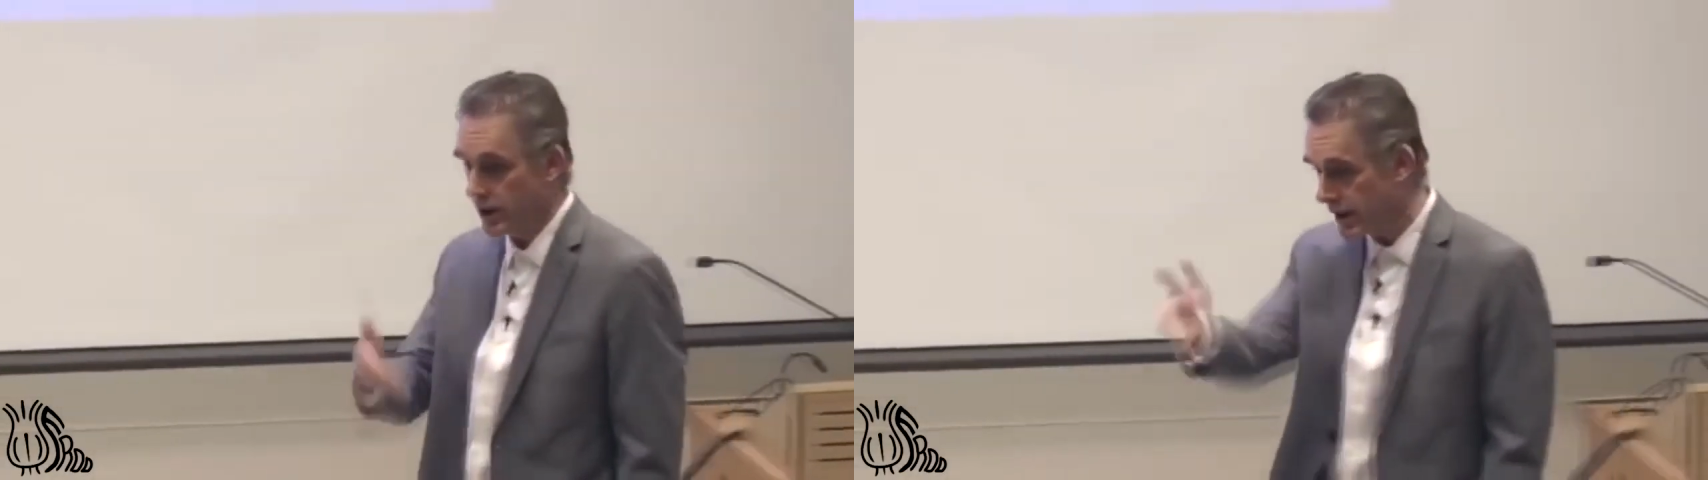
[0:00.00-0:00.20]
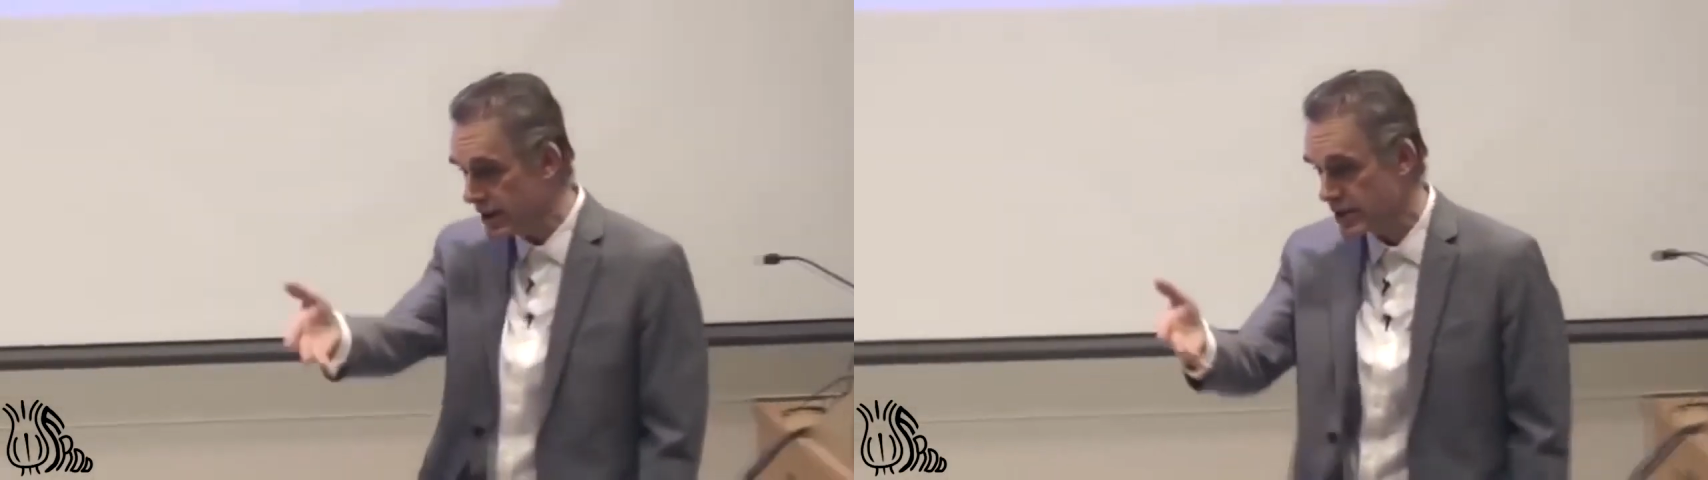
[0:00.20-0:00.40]

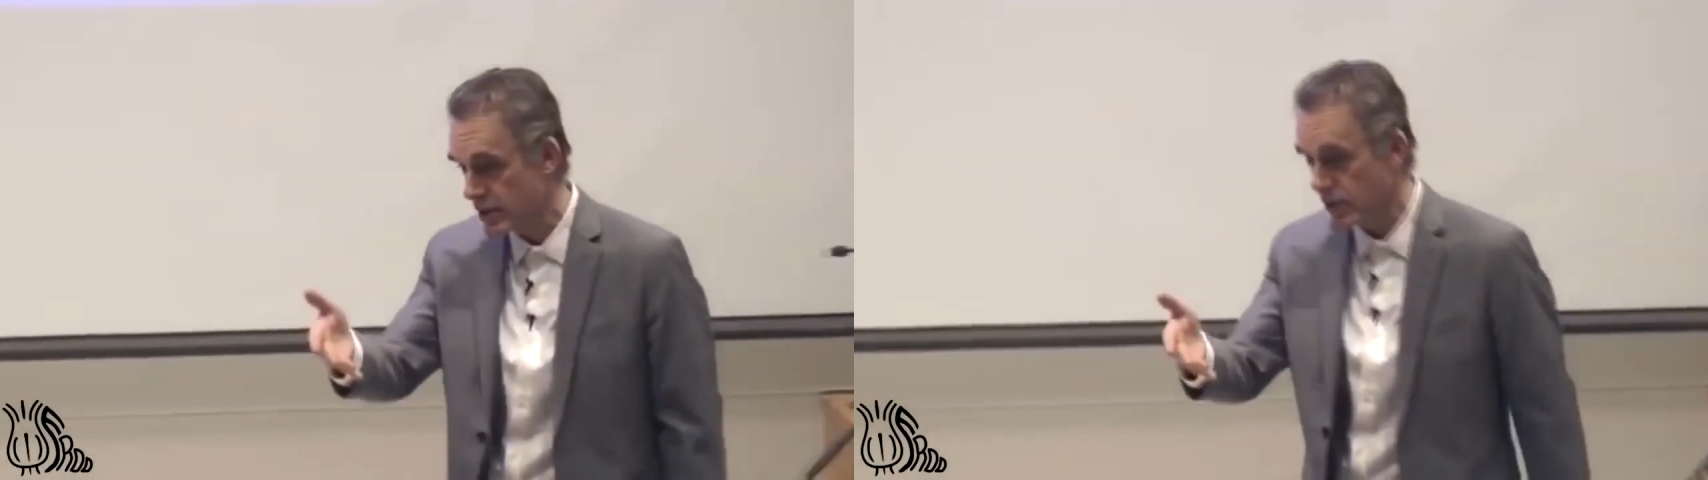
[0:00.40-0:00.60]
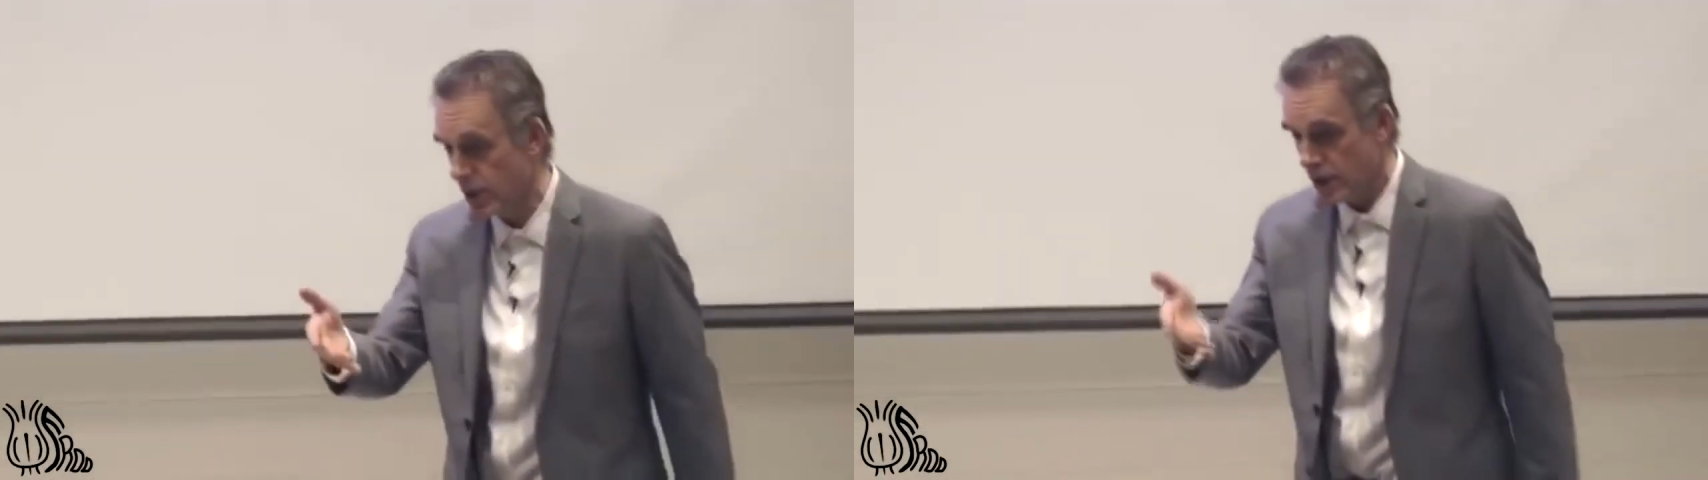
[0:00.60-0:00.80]
at least
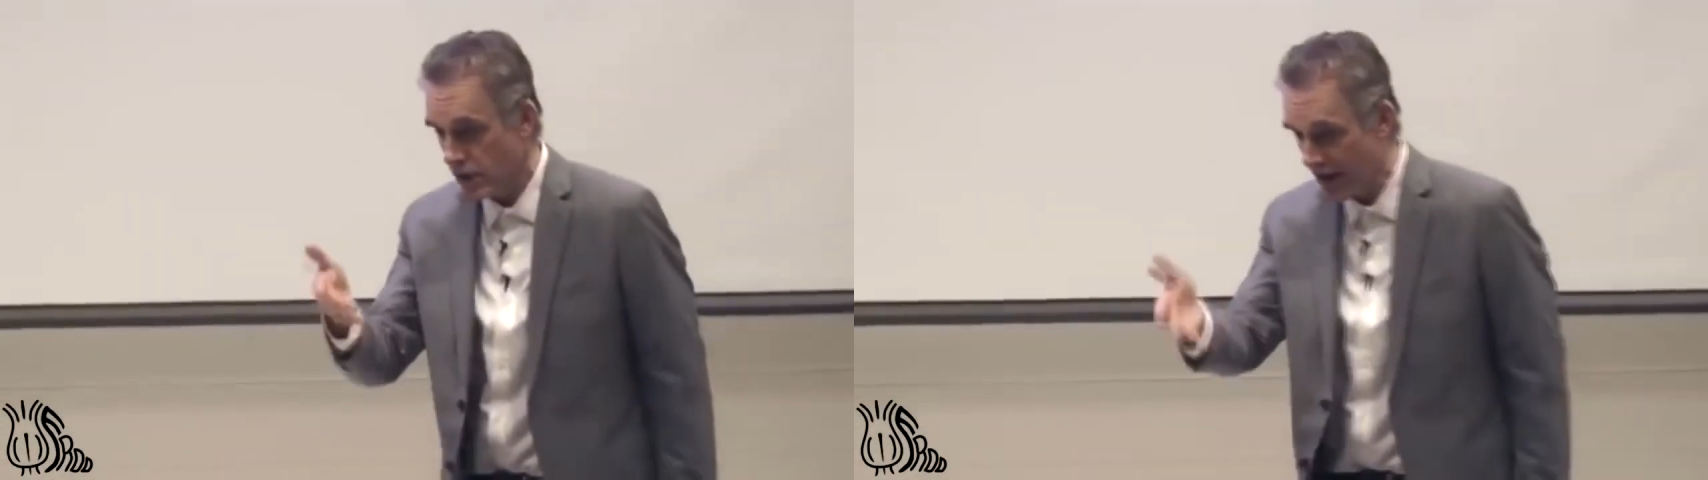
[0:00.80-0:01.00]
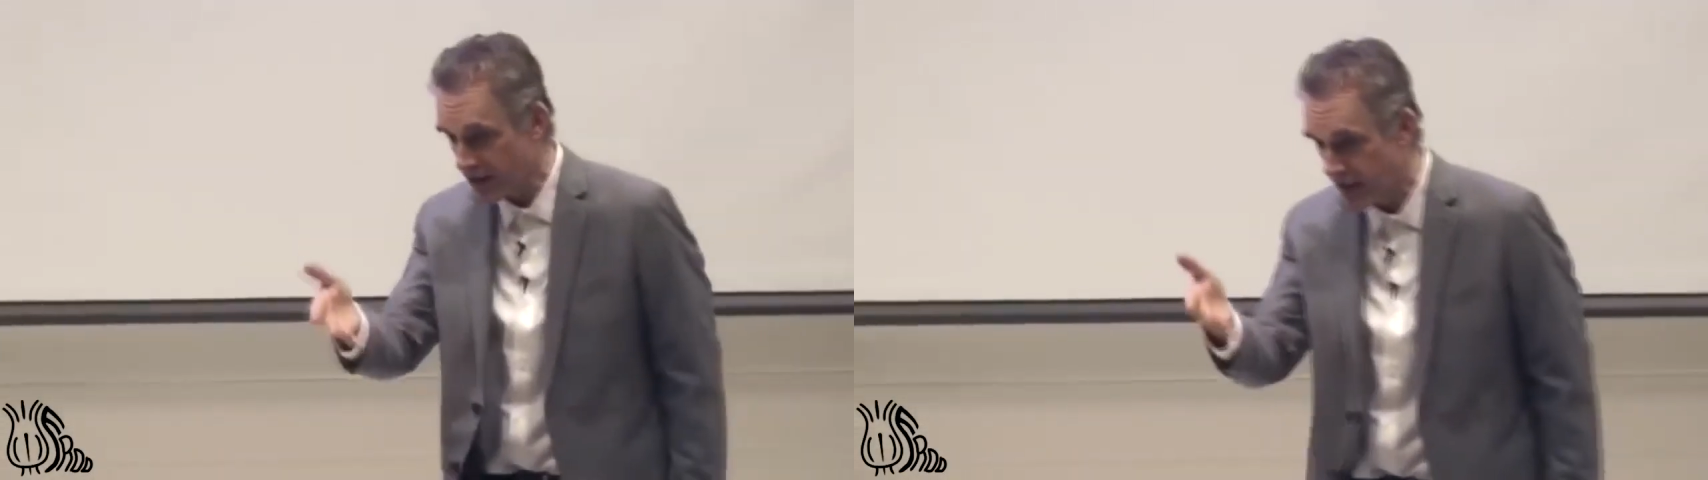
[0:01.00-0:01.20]
you have